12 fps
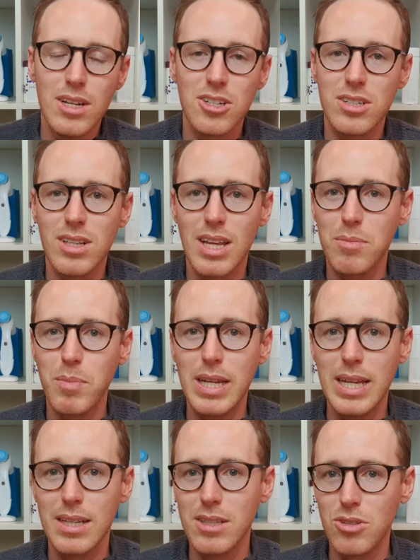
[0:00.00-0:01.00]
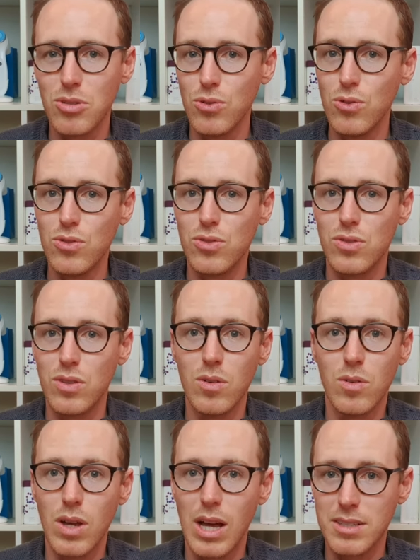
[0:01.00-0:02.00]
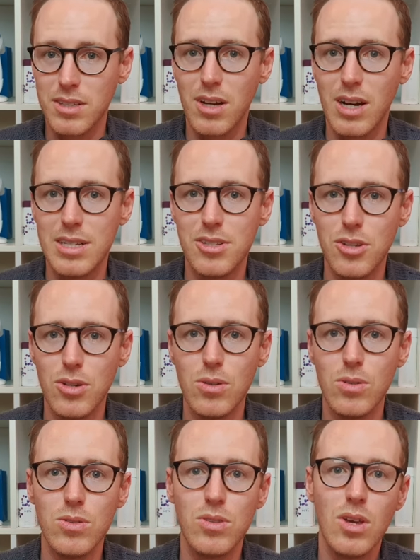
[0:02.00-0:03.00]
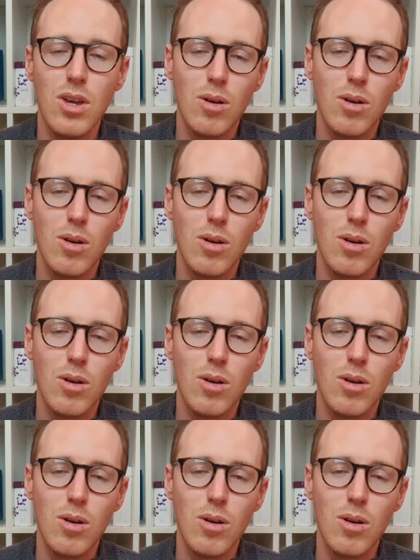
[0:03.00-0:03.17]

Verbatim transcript: Just like many other tools that us guys use,